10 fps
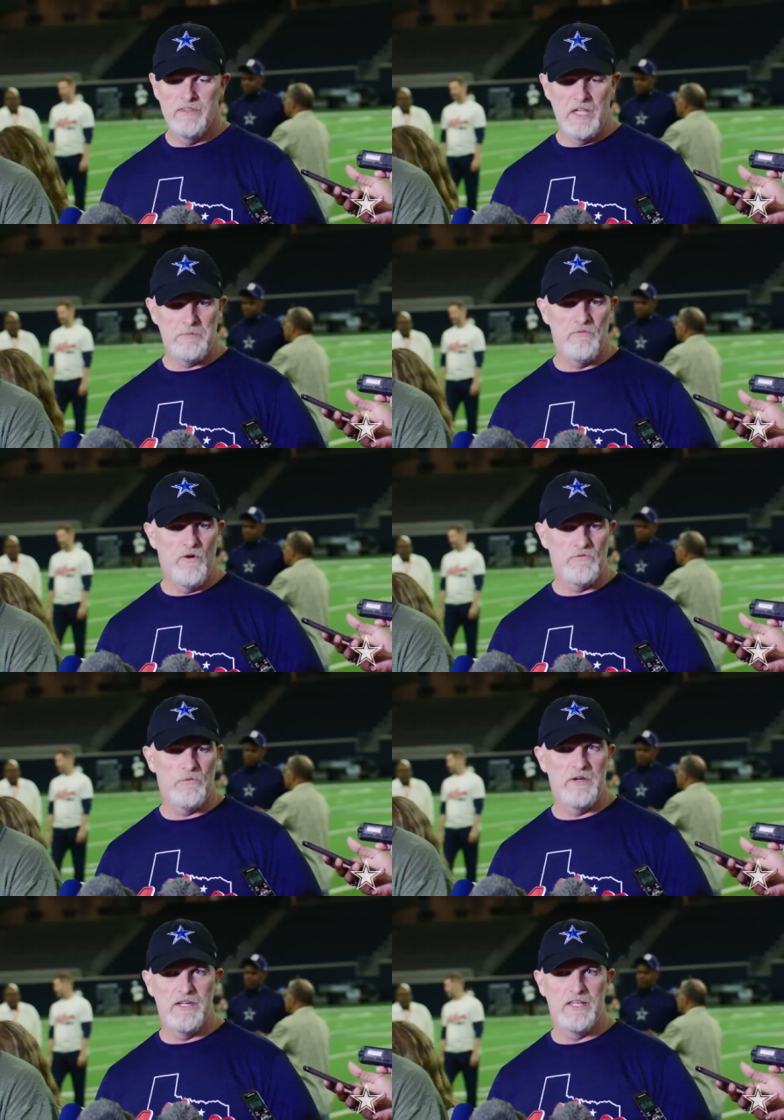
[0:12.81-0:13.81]
that's been fun for
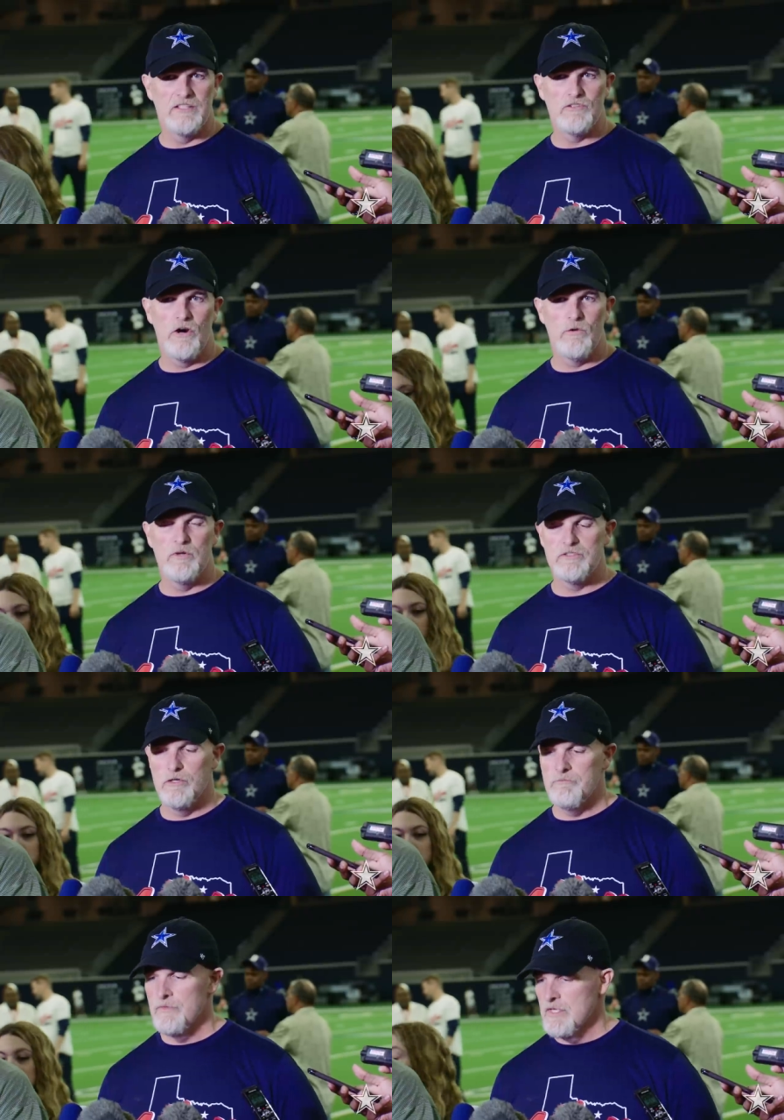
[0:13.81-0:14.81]
me to get started with.
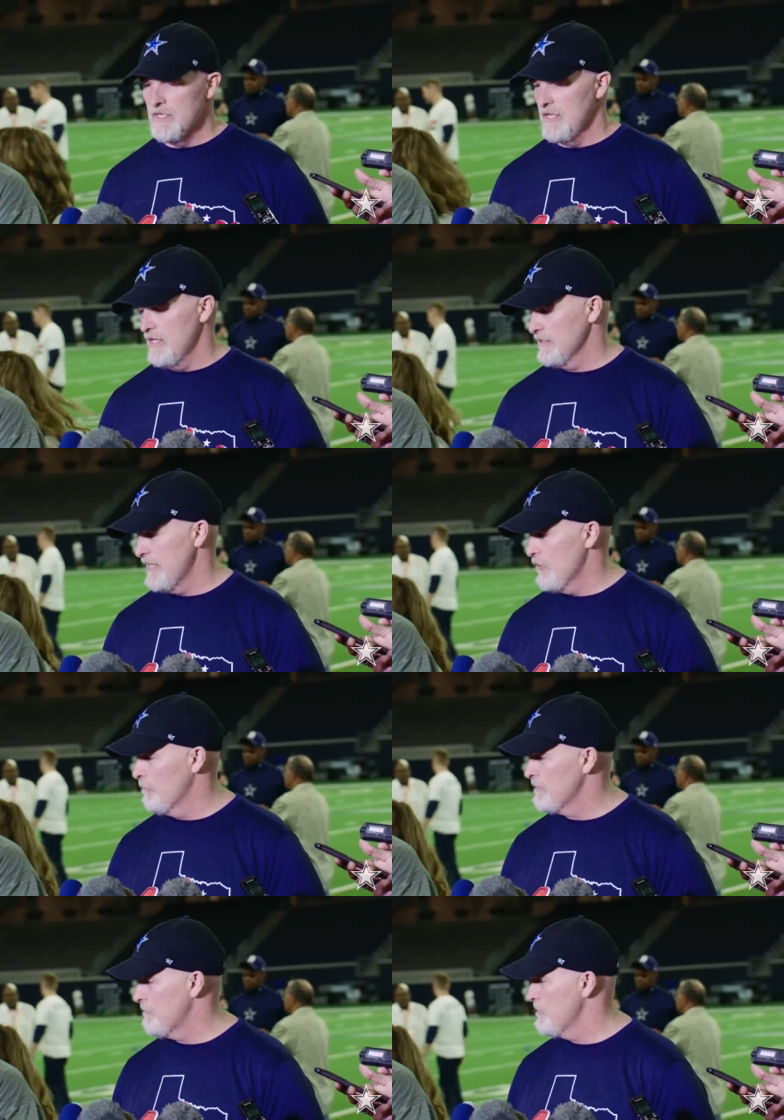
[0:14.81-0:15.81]
So glad to
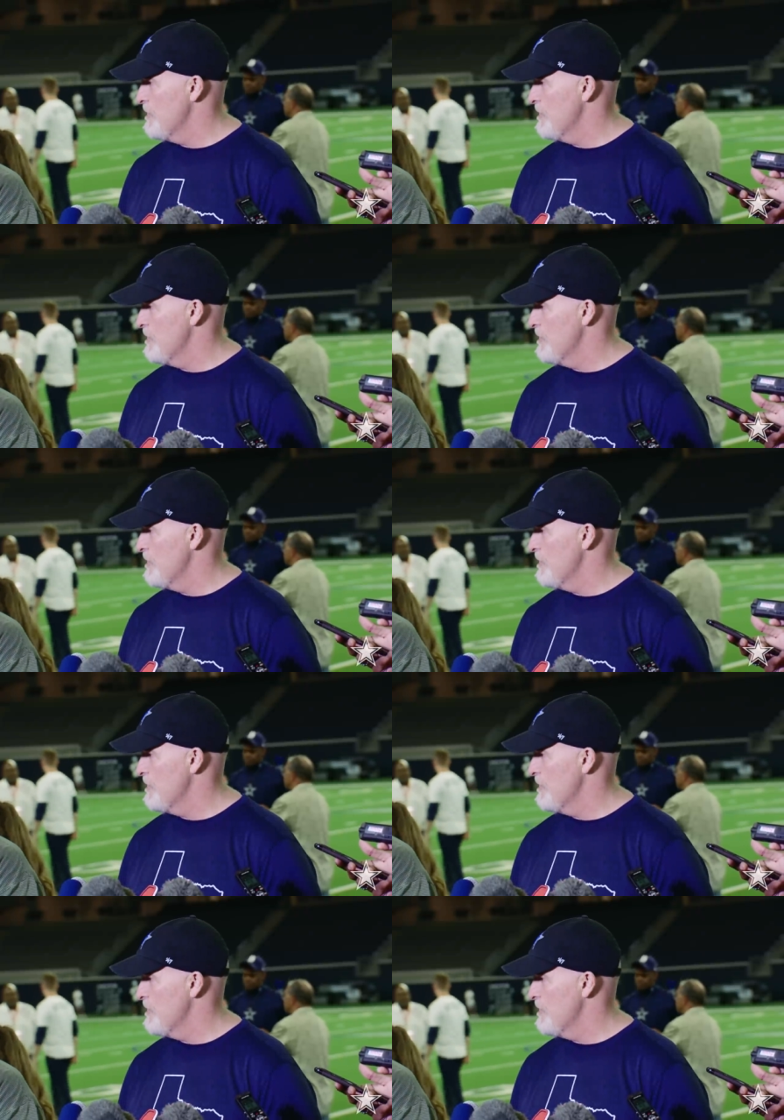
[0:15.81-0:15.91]
open up with you